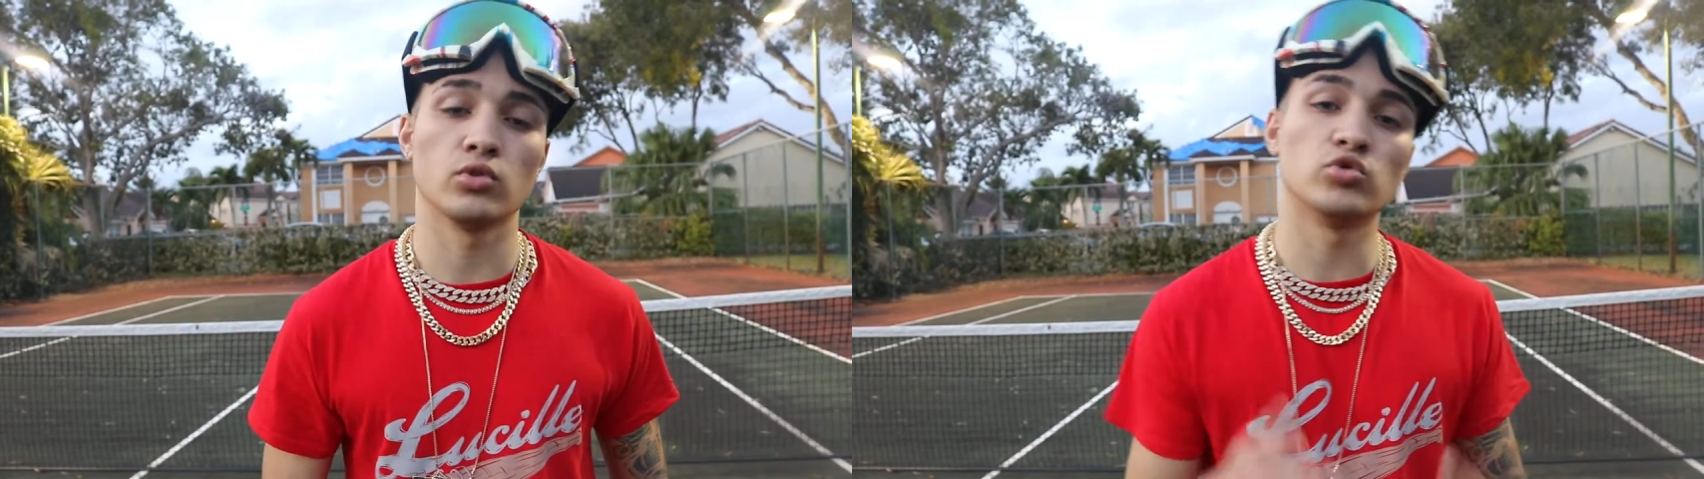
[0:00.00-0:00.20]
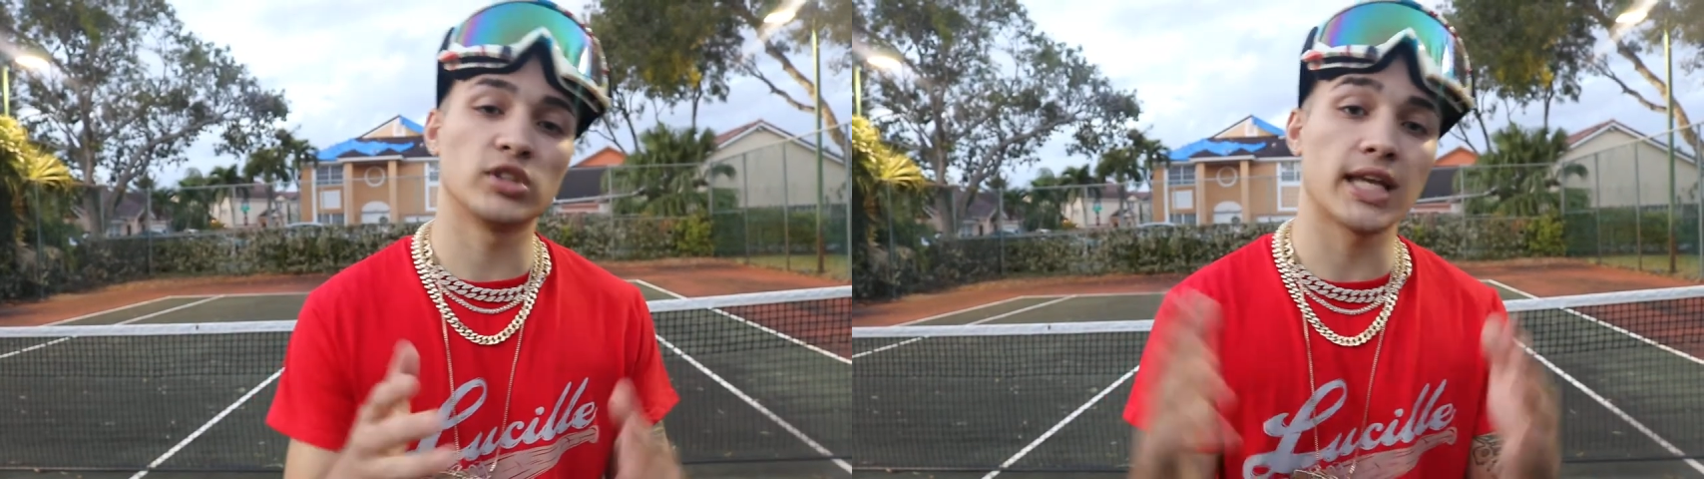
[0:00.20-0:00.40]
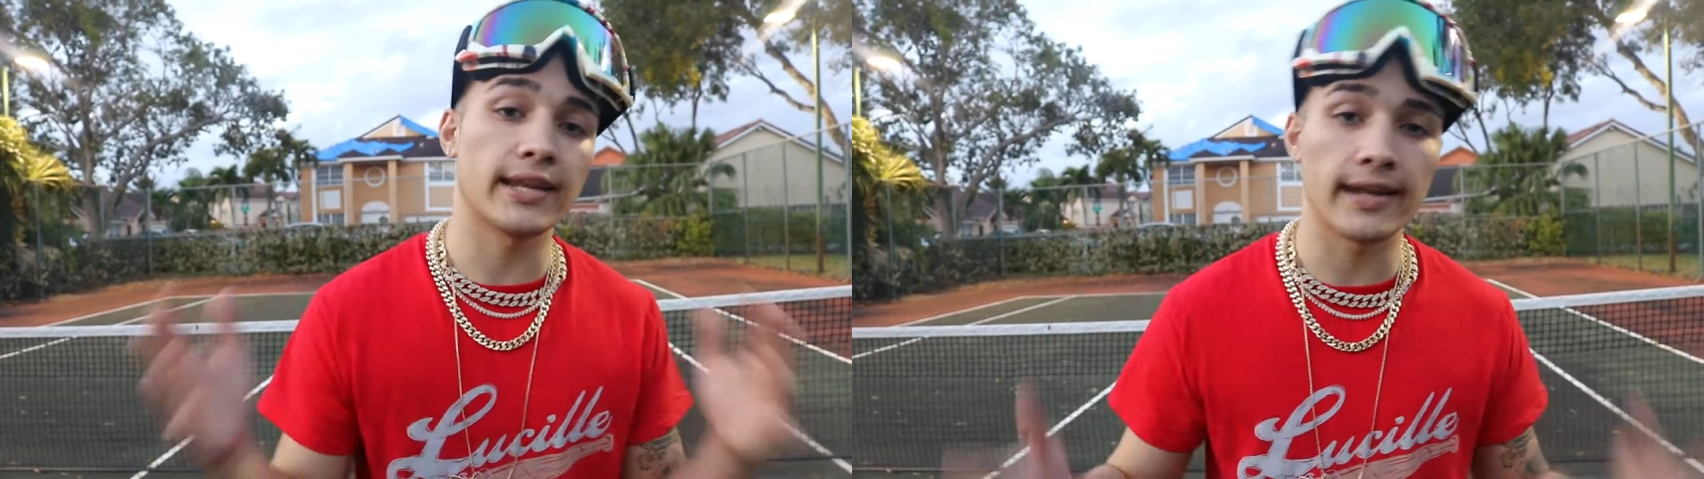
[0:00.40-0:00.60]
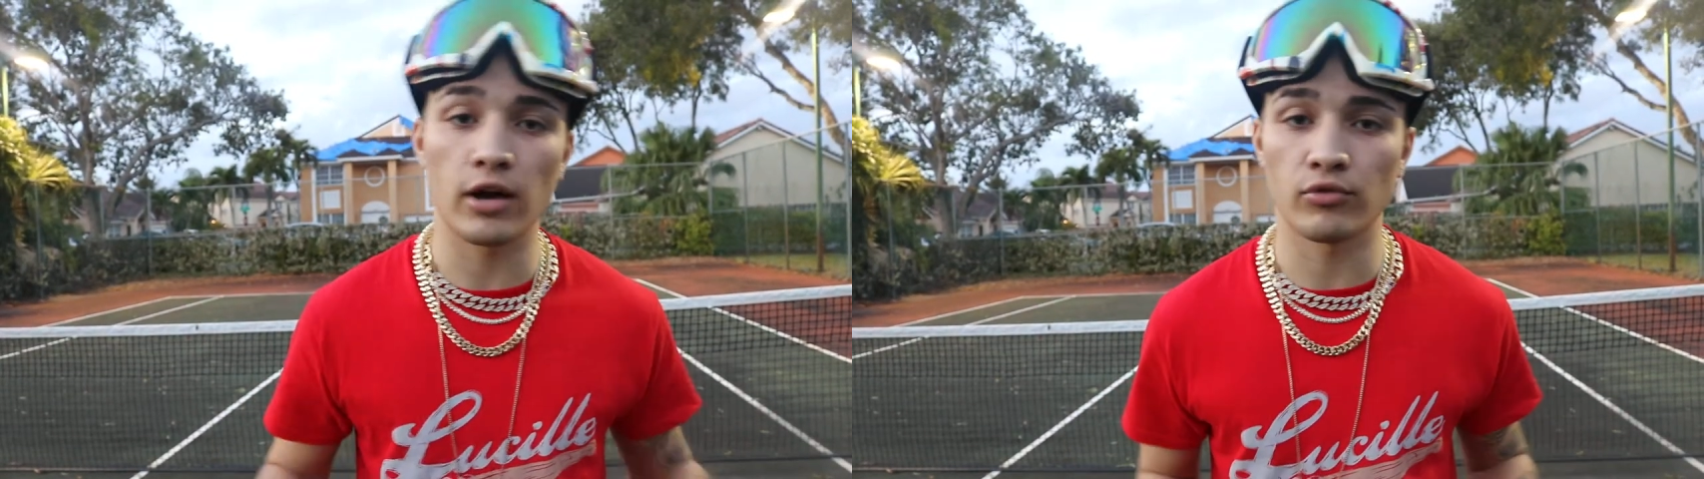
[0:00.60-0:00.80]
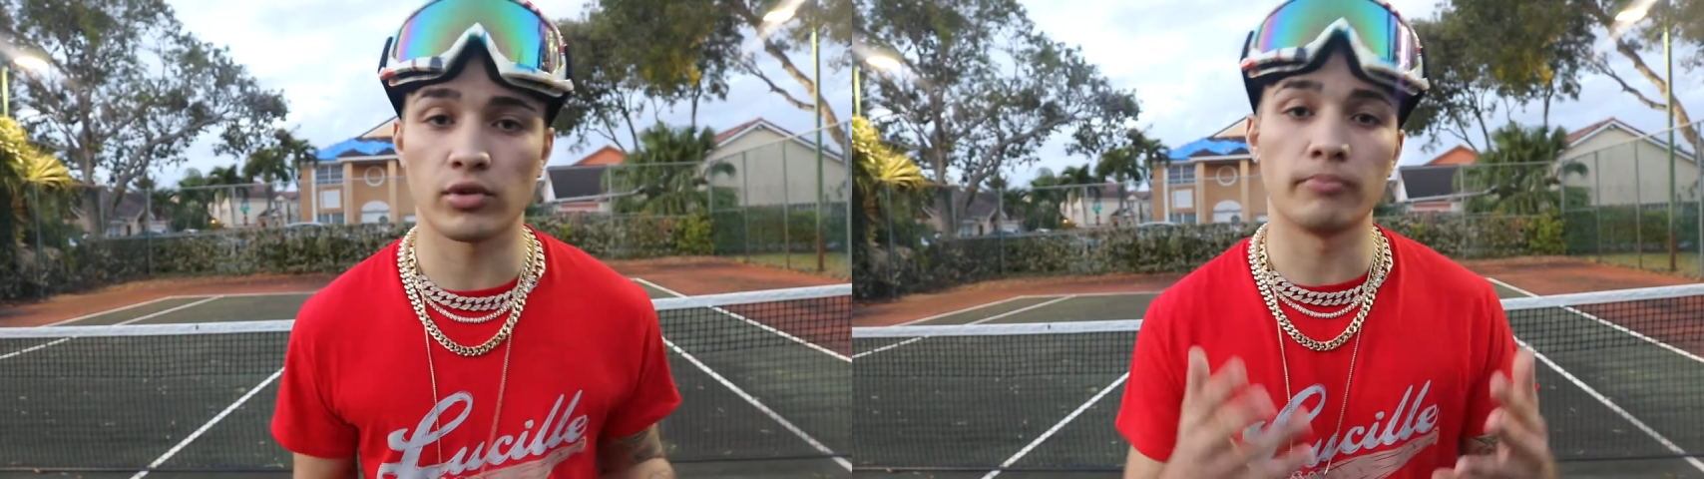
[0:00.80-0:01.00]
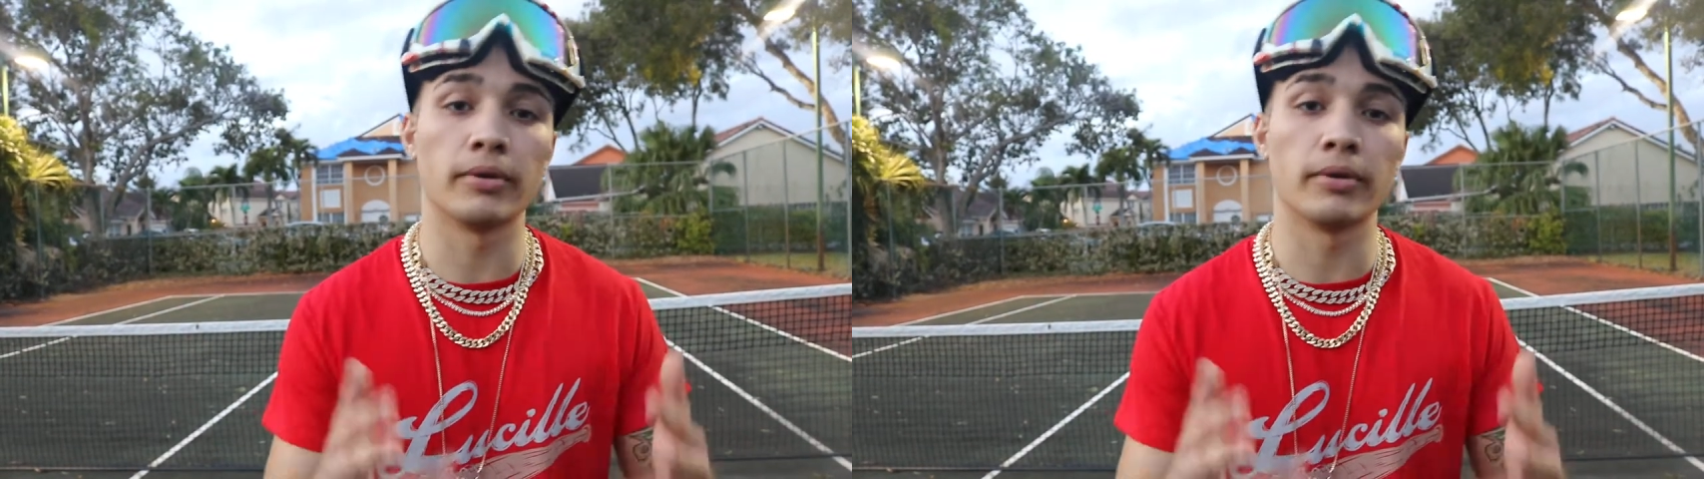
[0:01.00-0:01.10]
You stand out from the